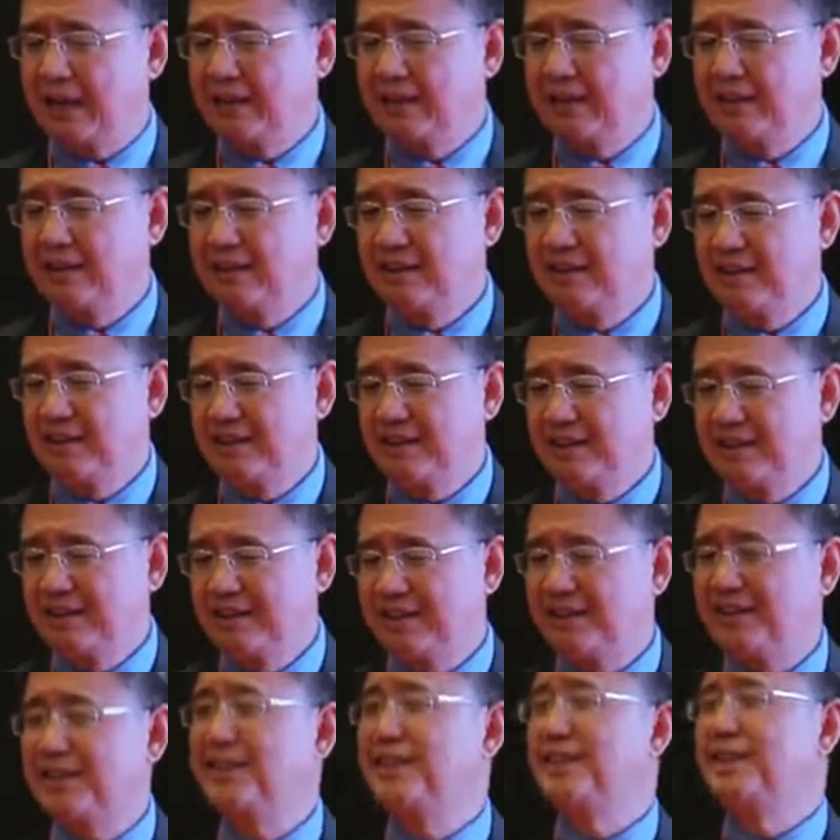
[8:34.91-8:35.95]
For those
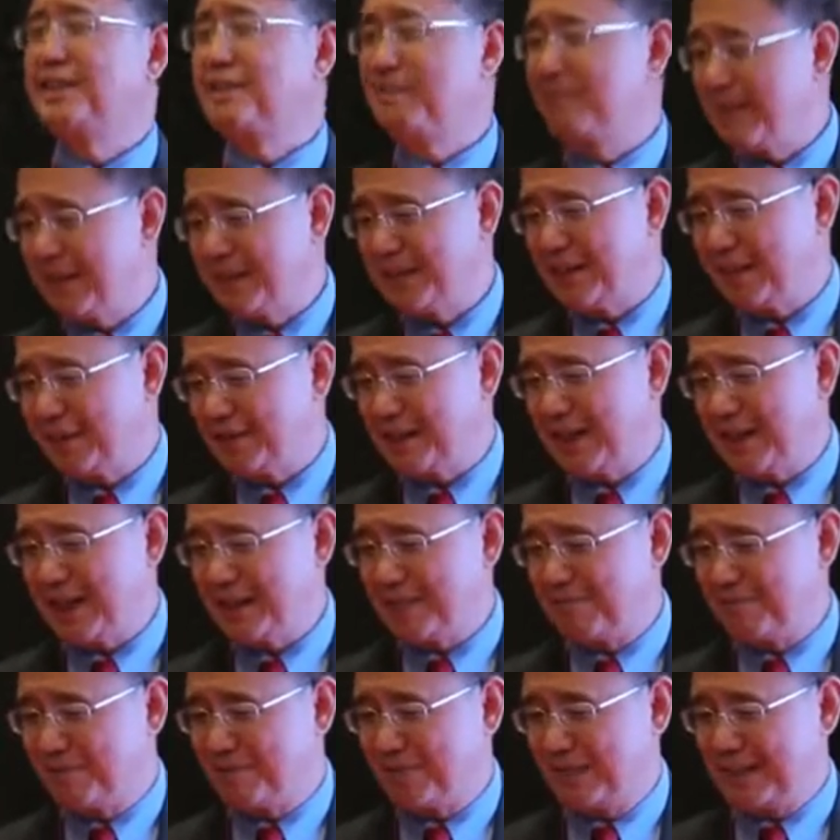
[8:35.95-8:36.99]
developed countries,
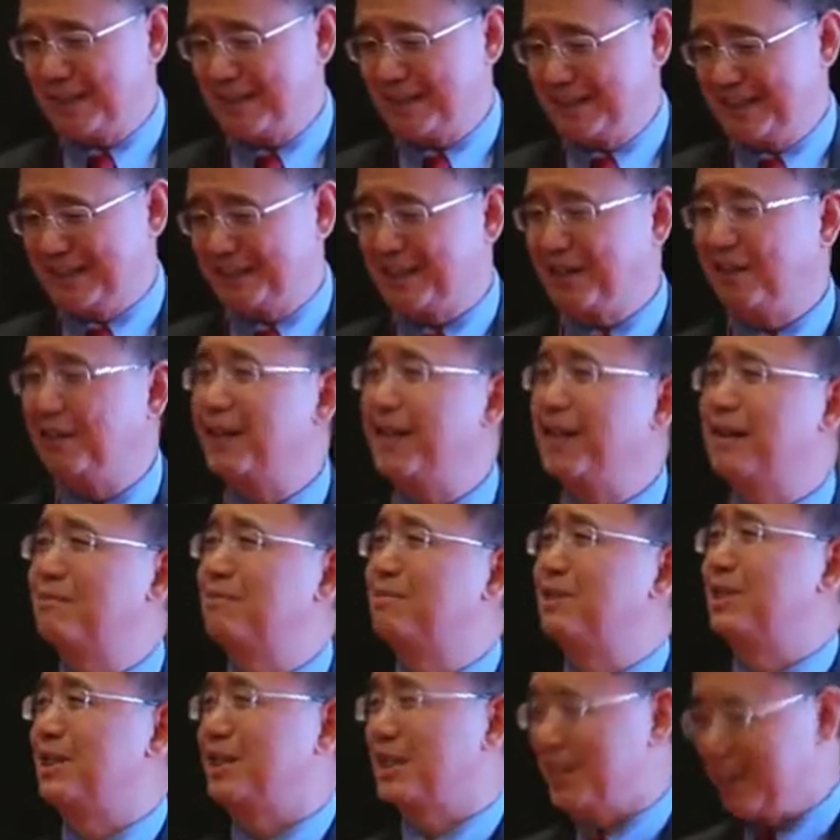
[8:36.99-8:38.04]
their GDP
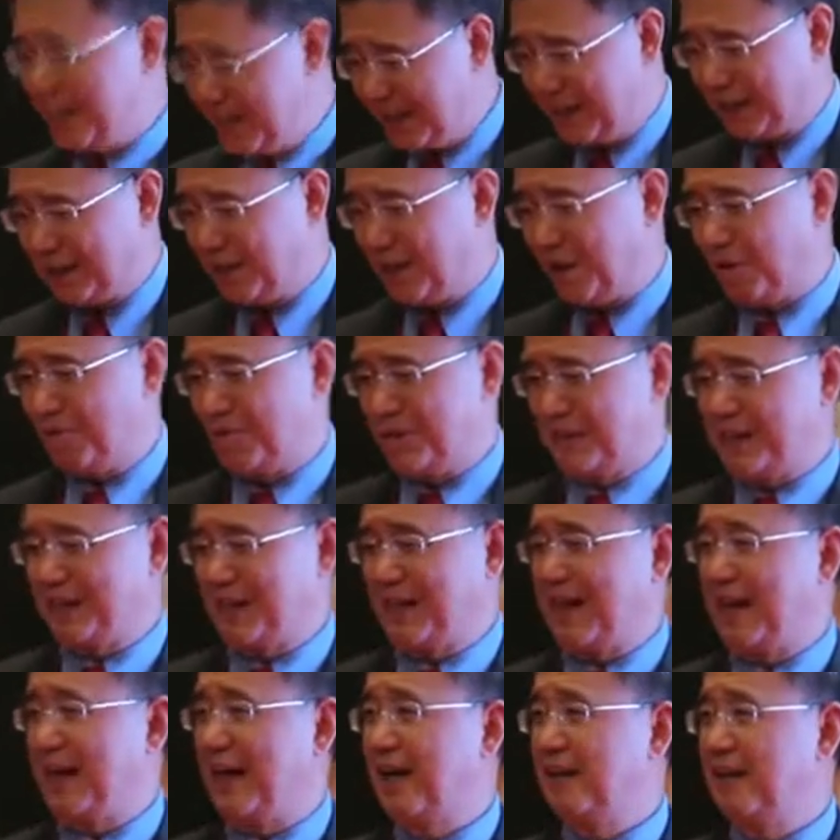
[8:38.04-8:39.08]
growing is
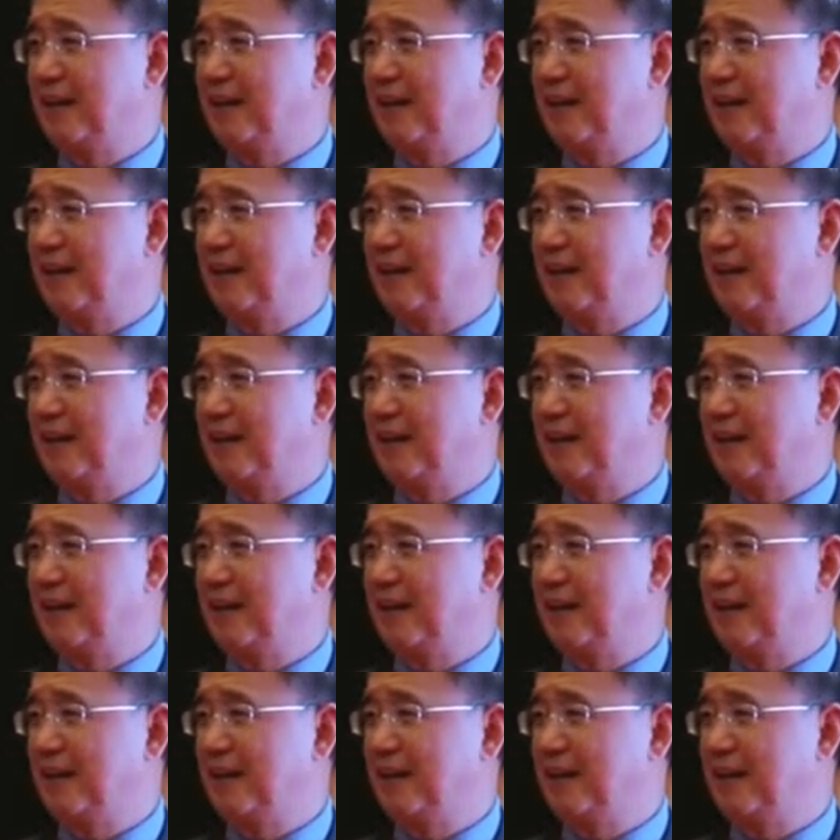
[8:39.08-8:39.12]
3%.